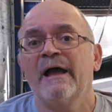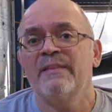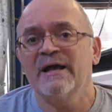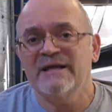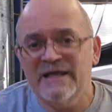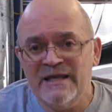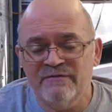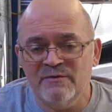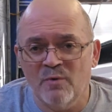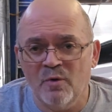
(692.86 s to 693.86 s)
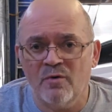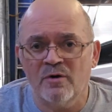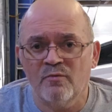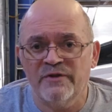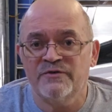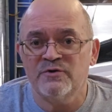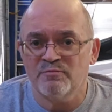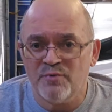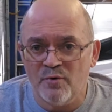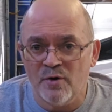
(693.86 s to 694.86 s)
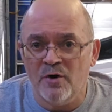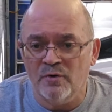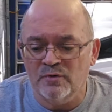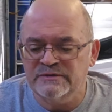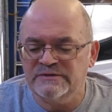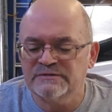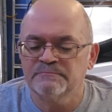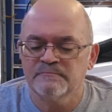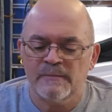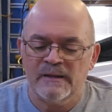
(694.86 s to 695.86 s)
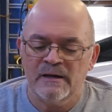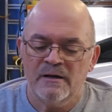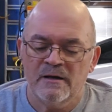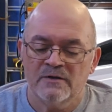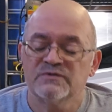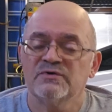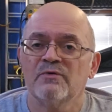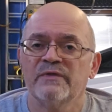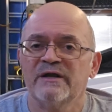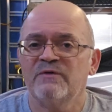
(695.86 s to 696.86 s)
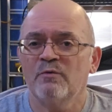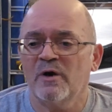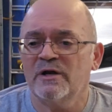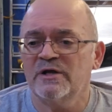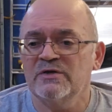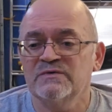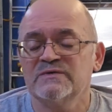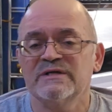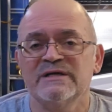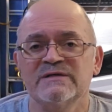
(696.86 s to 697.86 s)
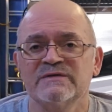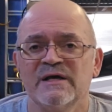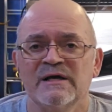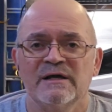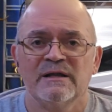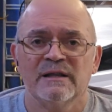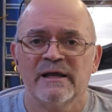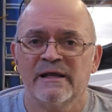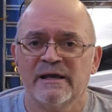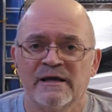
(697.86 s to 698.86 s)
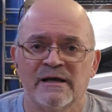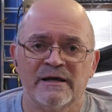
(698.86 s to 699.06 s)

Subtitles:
and then even more with your pros. So that if you want to use these like